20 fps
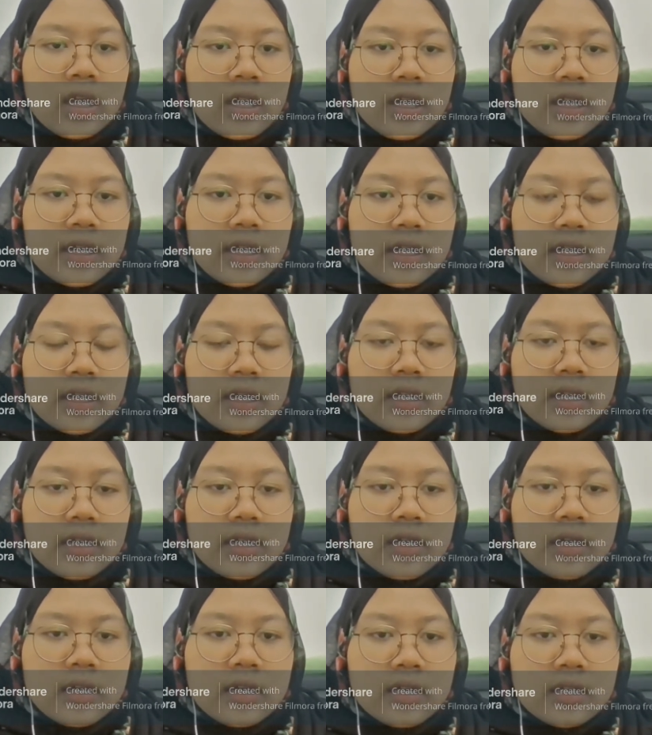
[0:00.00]

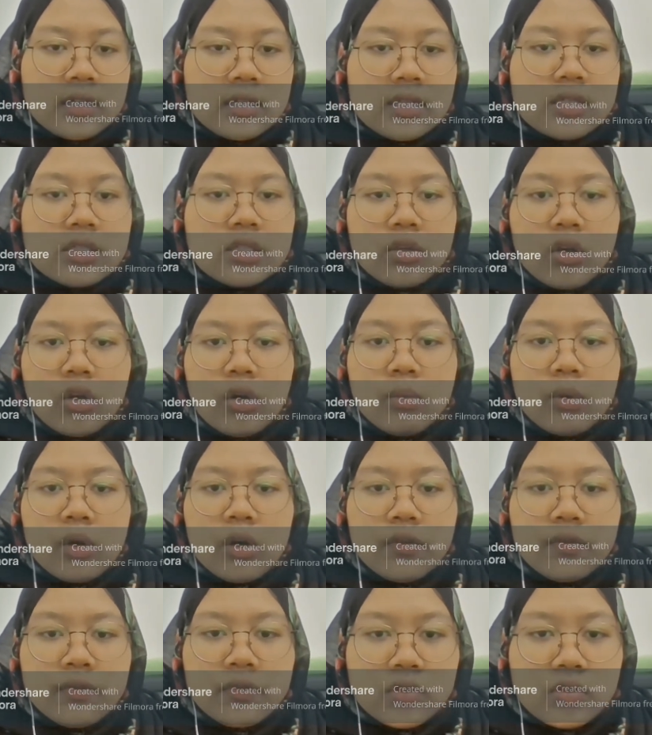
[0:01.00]
The scope
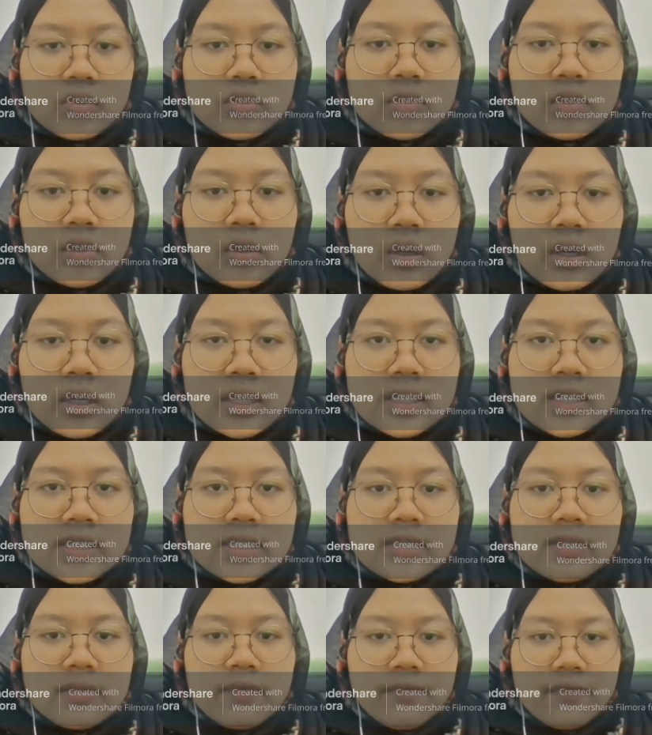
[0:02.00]
of Hooke's law
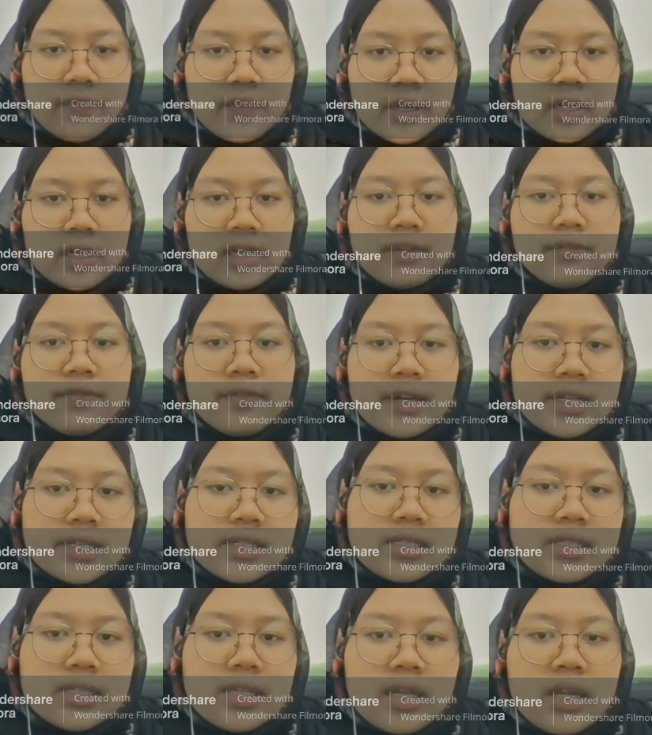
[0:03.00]
is fairly
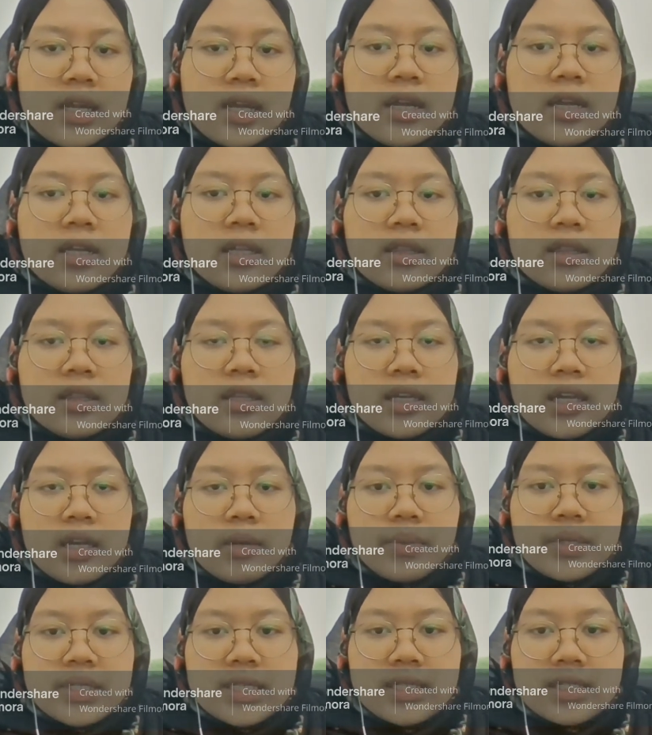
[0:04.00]
vast. The
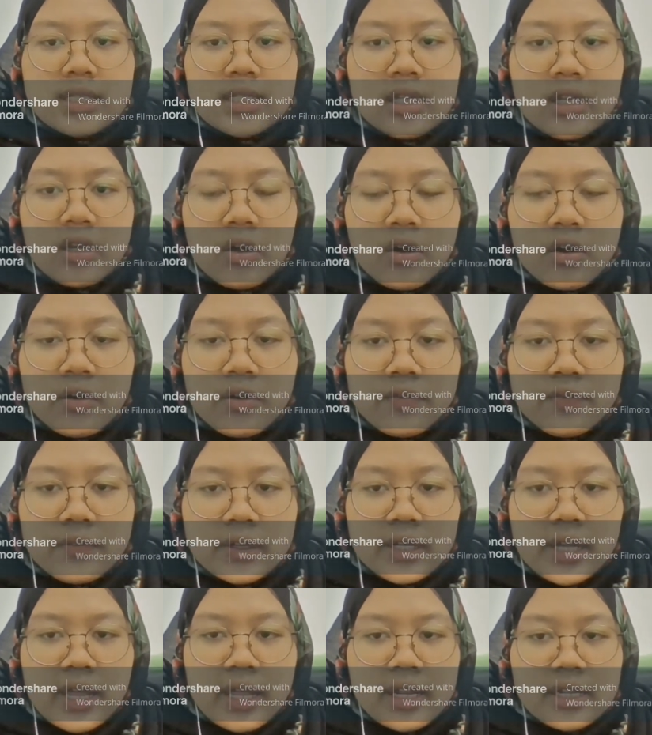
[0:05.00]
capacity of
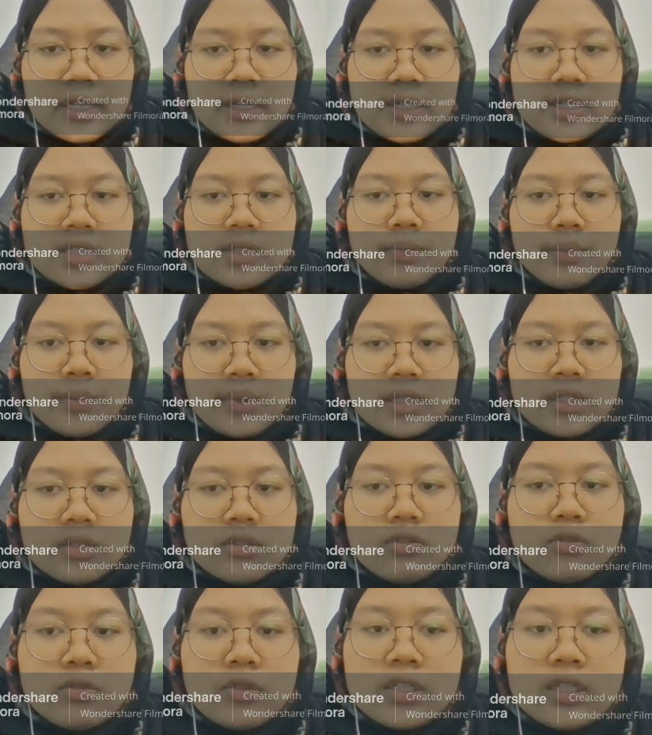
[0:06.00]
a helical spring
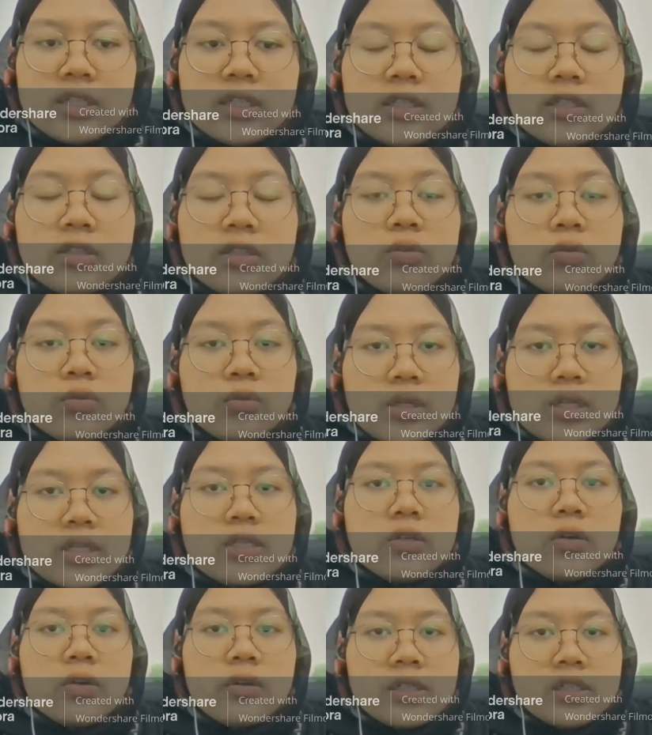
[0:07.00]
to return to
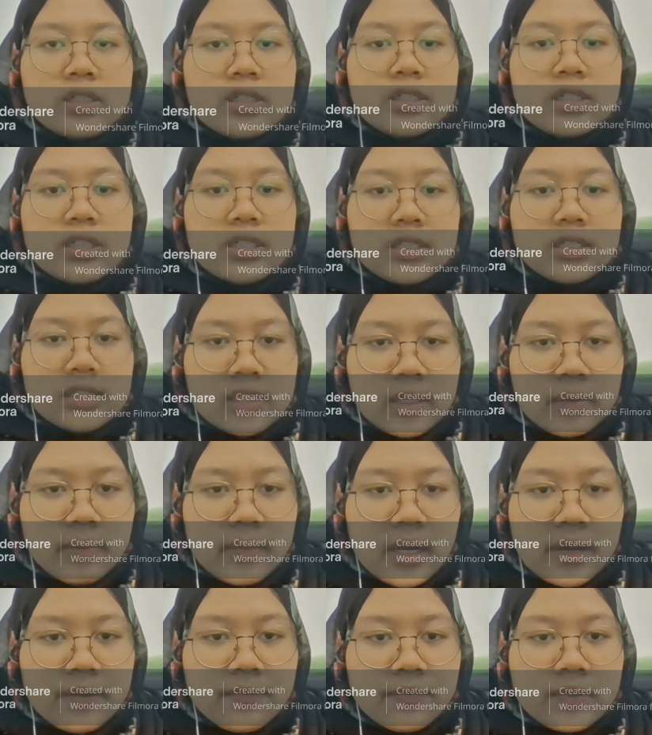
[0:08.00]
its original shape
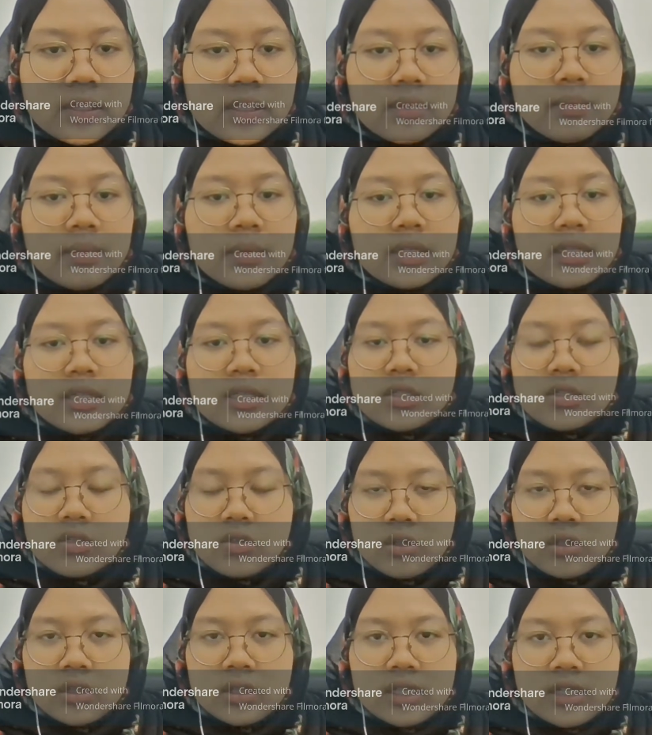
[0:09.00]
after being
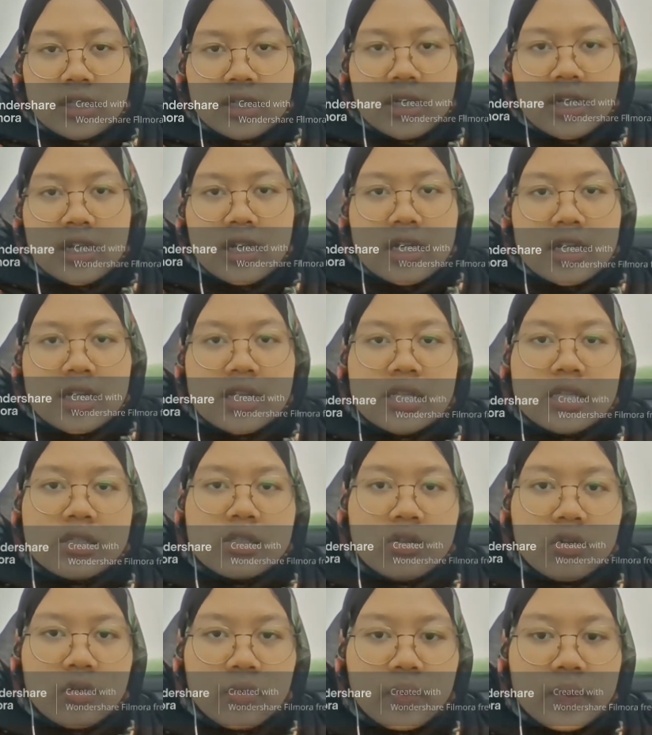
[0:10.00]
distorted is
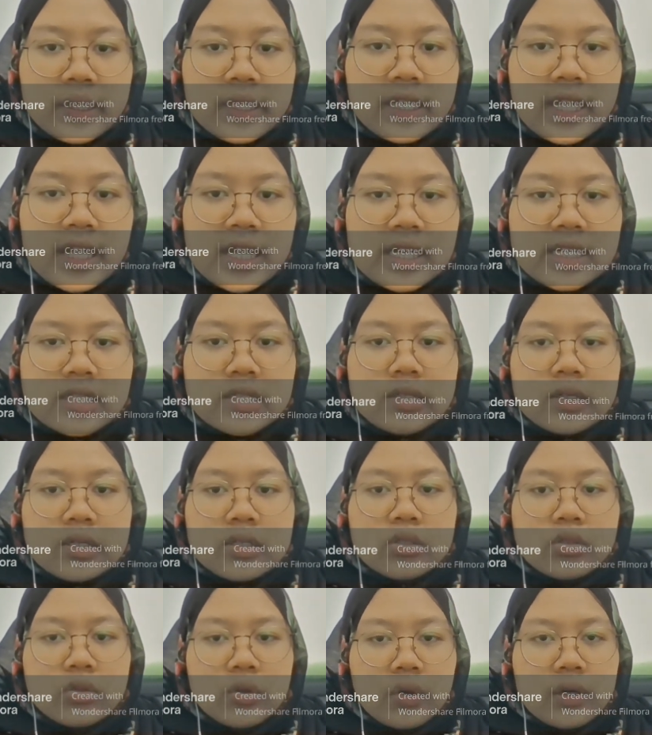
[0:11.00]
known as
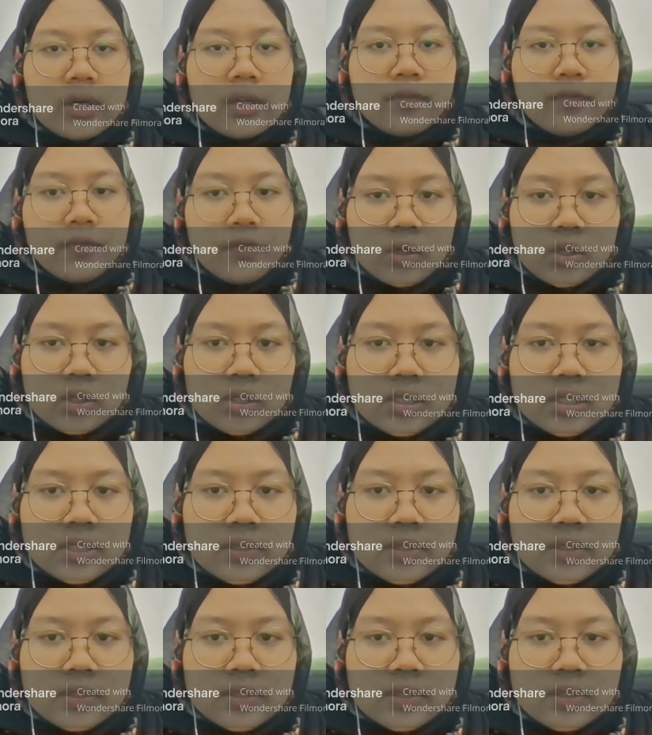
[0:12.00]
restoring force.